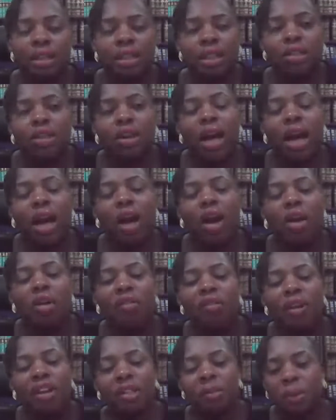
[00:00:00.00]
stator can
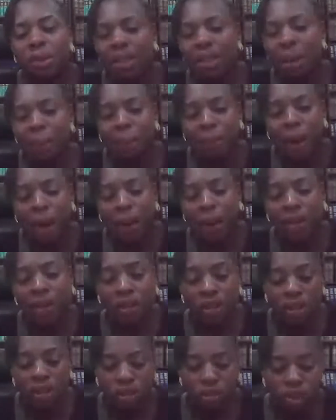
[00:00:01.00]
confer special powers
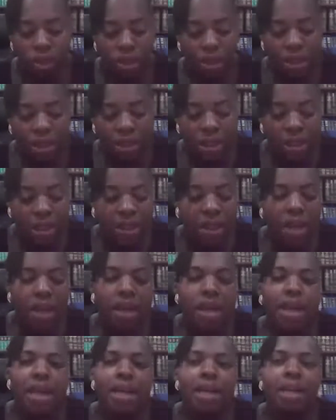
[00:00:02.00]
on the trustees.
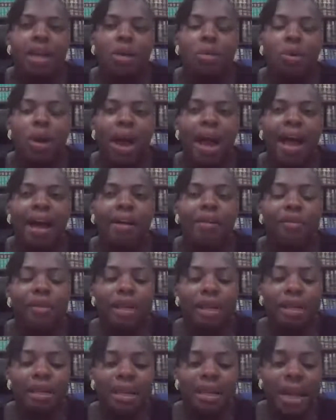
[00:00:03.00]
They will not have the
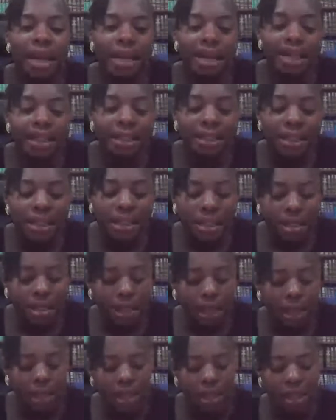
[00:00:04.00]
legacies
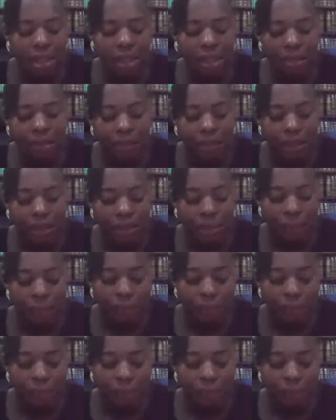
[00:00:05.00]
and the gift.